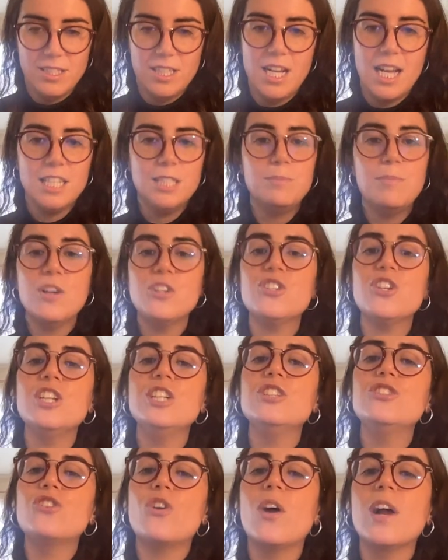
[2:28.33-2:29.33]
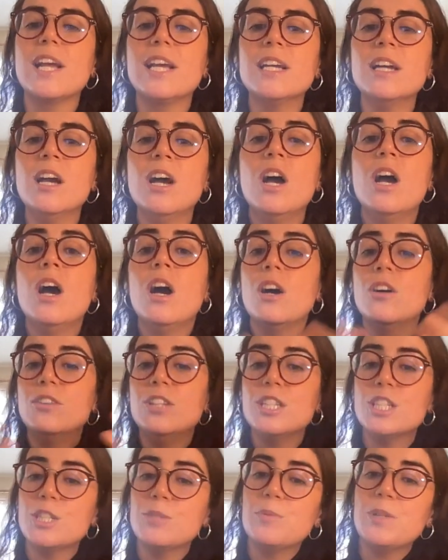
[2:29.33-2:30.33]
especially drawing on the
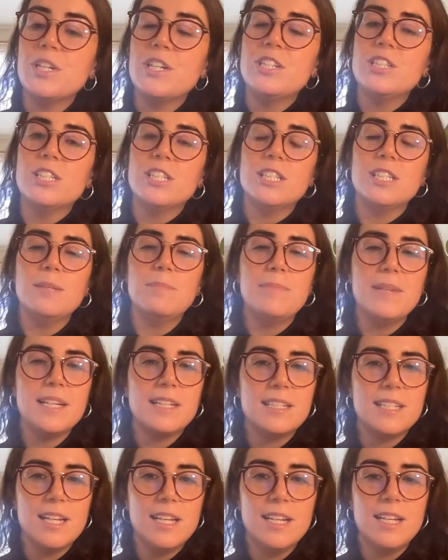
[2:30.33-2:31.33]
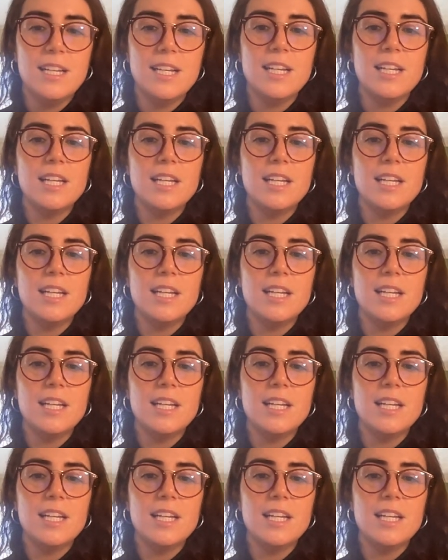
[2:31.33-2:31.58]
experiences depicted